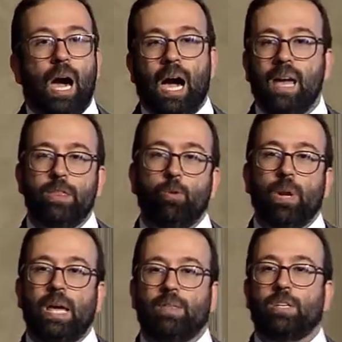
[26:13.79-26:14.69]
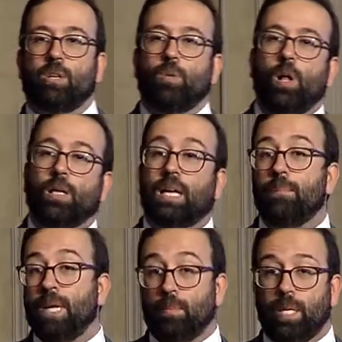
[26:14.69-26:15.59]
Either way, these are all
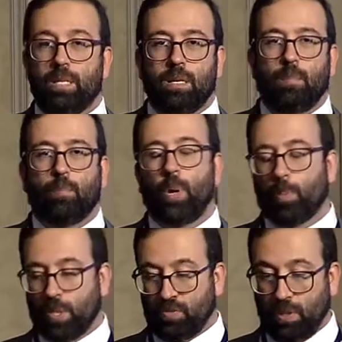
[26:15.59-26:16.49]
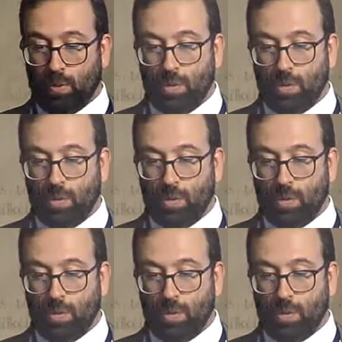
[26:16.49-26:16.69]
commitment, purposeful or